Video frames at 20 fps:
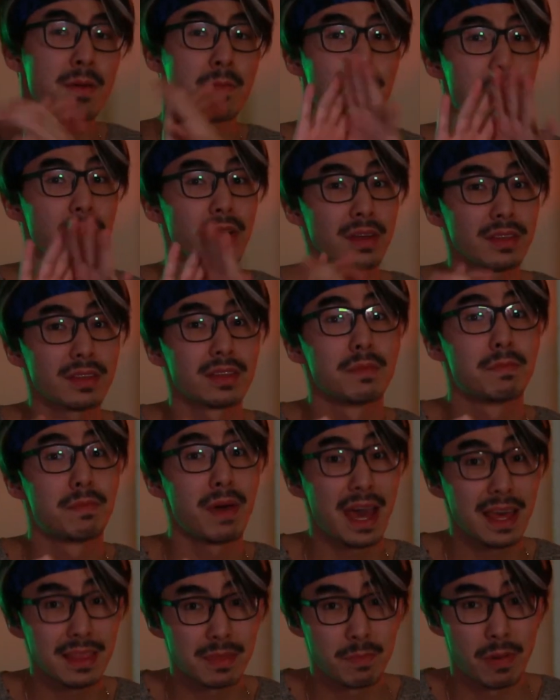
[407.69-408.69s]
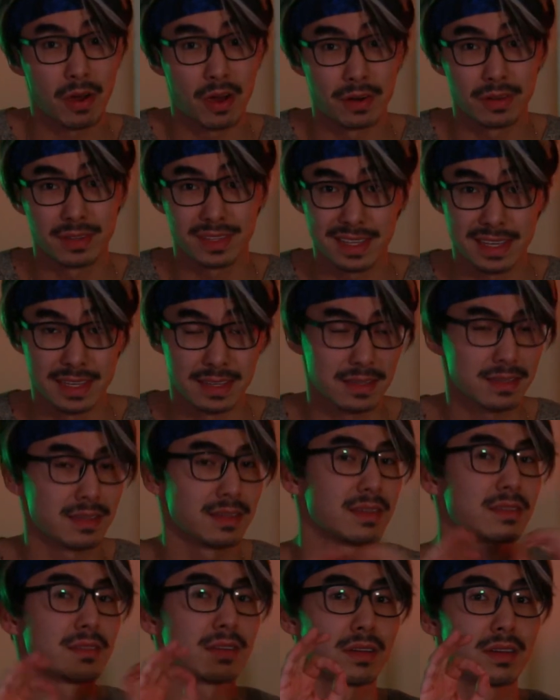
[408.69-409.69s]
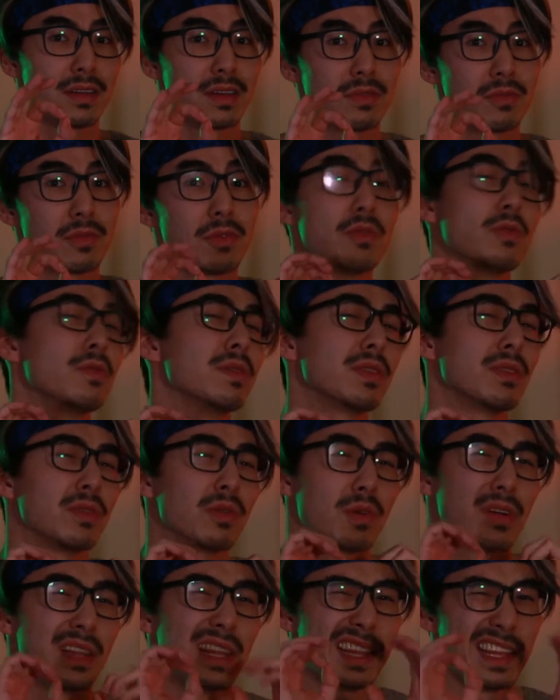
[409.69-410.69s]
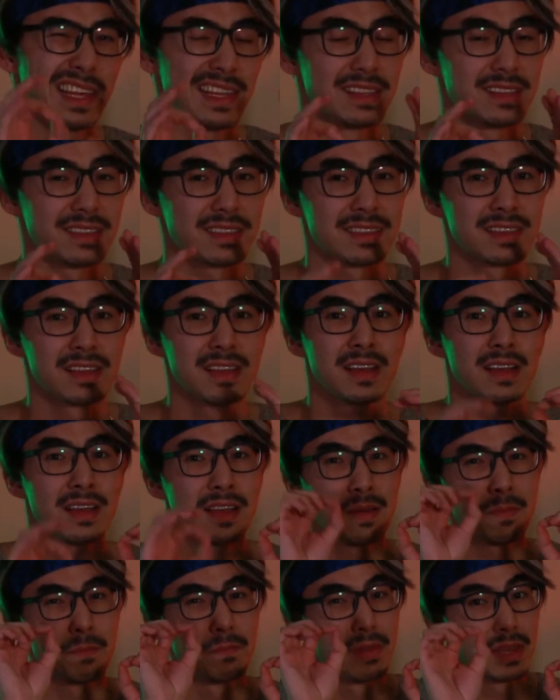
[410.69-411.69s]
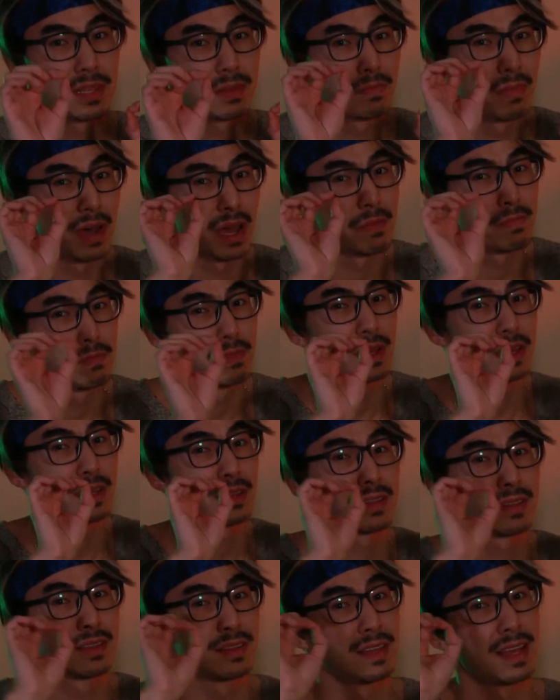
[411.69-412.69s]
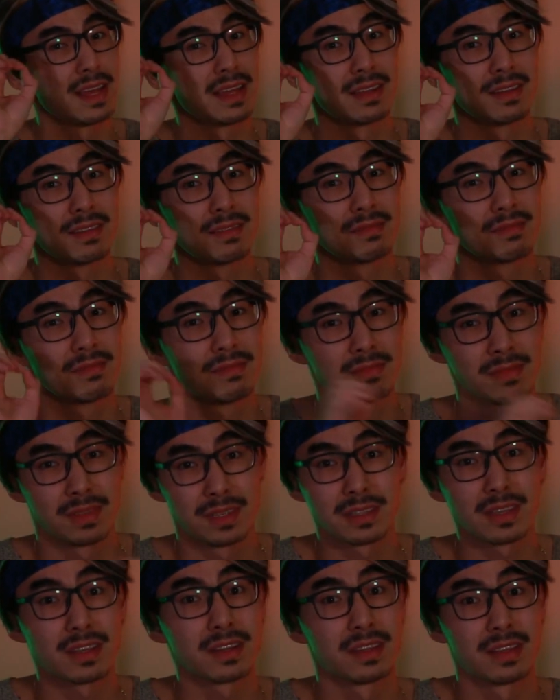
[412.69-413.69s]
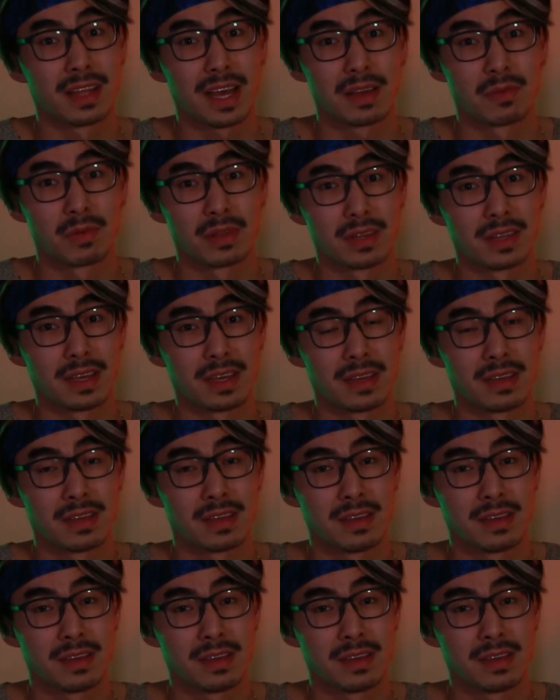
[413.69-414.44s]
But the bad part is it's gonna ruin your lens bit by bit and it's gonna die one day.